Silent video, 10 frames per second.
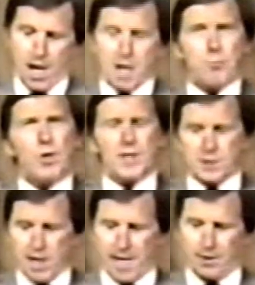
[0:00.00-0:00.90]
A book
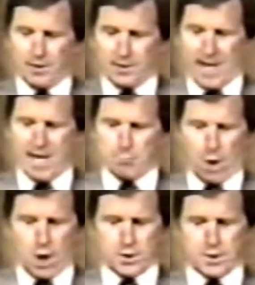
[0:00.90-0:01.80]
entitled
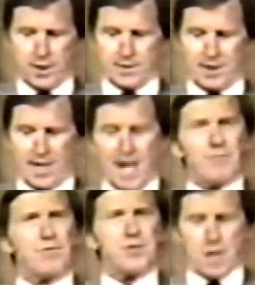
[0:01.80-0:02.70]
Landmarks in the
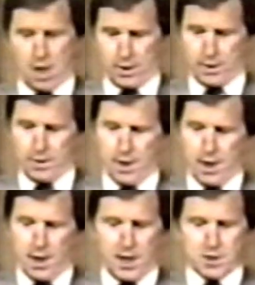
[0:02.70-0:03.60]
Life of Stalin
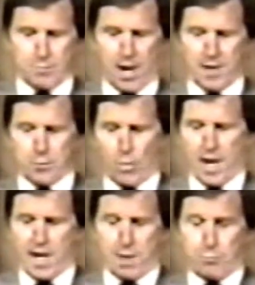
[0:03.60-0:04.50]
is, by the
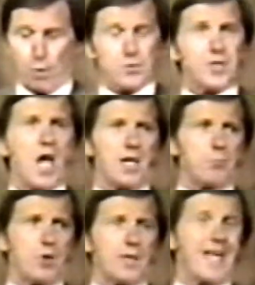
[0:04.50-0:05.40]
way, a pro-Stalin
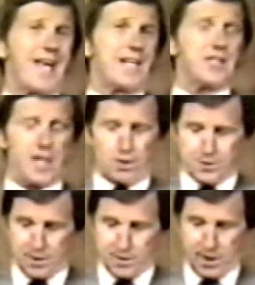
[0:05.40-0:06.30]
book, and it
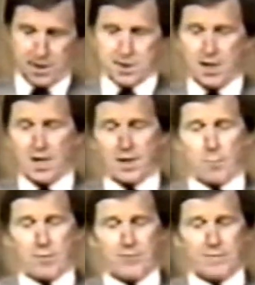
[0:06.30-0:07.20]
tells us this,
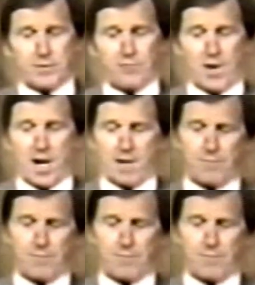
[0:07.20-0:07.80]
number 55.